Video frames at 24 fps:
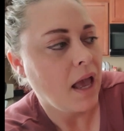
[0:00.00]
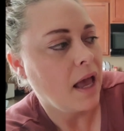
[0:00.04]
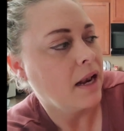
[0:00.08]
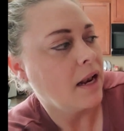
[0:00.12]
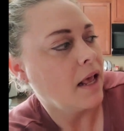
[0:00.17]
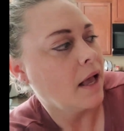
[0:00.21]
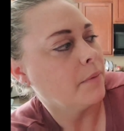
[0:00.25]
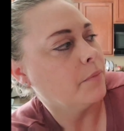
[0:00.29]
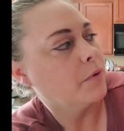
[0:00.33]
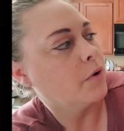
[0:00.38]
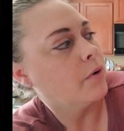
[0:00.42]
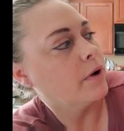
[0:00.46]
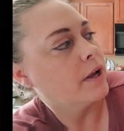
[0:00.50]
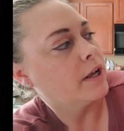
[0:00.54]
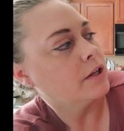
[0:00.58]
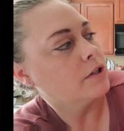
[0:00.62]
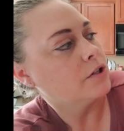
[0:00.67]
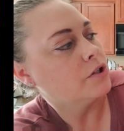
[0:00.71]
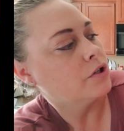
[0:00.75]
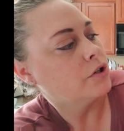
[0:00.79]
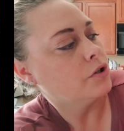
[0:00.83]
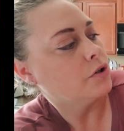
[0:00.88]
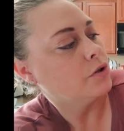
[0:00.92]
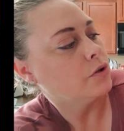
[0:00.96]
And I'm going
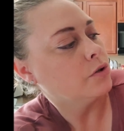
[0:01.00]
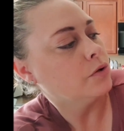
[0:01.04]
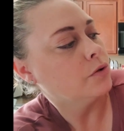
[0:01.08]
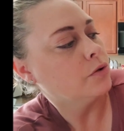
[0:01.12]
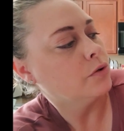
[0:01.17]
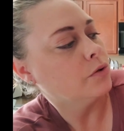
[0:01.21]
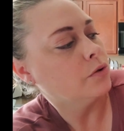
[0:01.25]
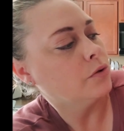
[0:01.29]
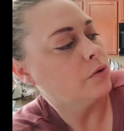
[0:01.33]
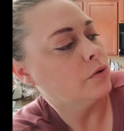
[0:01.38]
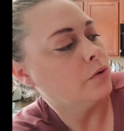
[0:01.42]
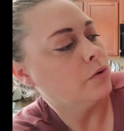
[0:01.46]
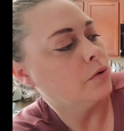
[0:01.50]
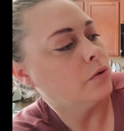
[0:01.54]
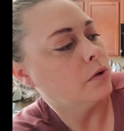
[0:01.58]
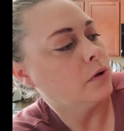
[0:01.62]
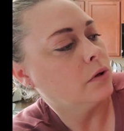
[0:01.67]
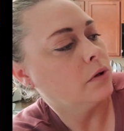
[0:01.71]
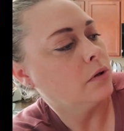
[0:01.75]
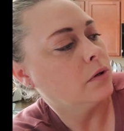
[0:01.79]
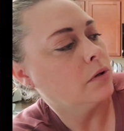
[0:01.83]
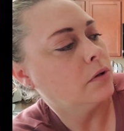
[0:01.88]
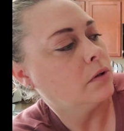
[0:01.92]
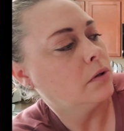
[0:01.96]
to
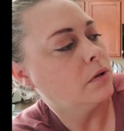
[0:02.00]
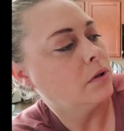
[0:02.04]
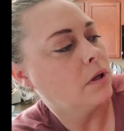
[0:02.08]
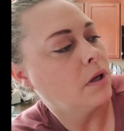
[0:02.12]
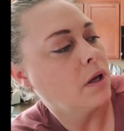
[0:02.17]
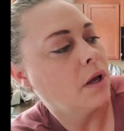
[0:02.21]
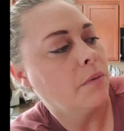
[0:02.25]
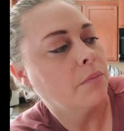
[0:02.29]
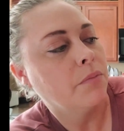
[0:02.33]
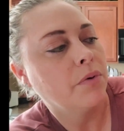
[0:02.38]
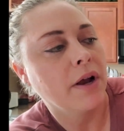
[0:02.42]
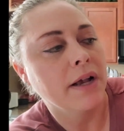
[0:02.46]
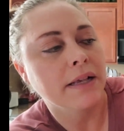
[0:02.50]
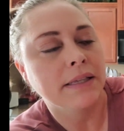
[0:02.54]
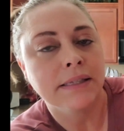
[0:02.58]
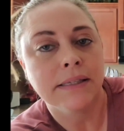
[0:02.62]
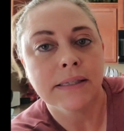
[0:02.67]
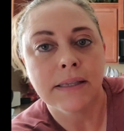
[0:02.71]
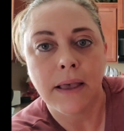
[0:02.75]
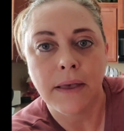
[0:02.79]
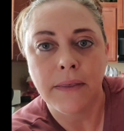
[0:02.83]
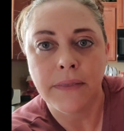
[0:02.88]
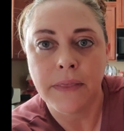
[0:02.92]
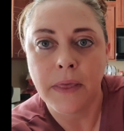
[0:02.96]

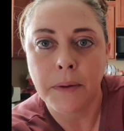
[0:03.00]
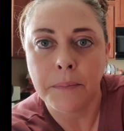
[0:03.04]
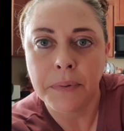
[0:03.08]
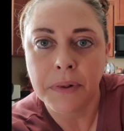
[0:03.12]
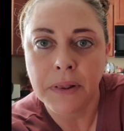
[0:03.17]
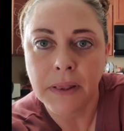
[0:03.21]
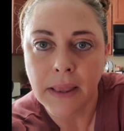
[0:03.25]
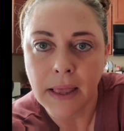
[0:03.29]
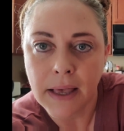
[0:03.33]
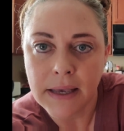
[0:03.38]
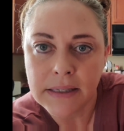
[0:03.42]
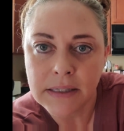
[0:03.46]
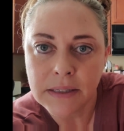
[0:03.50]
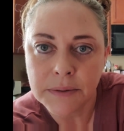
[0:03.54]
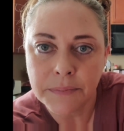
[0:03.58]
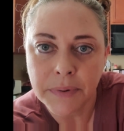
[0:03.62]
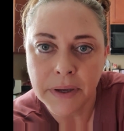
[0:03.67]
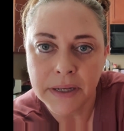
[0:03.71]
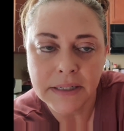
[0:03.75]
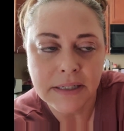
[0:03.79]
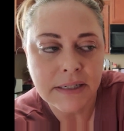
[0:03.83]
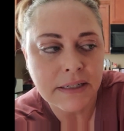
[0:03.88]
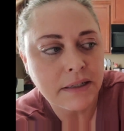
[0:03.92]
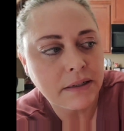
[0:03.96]
press the plus
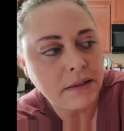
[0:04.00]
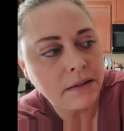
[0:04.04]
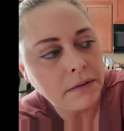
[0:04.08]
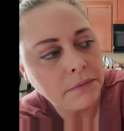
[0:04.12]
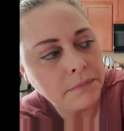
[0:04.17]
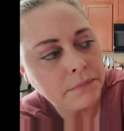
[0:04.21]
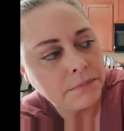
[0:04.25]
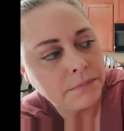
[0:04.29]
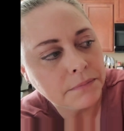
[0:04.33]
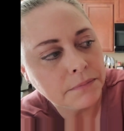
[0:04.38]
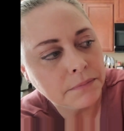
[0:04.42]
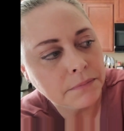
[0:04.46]
button.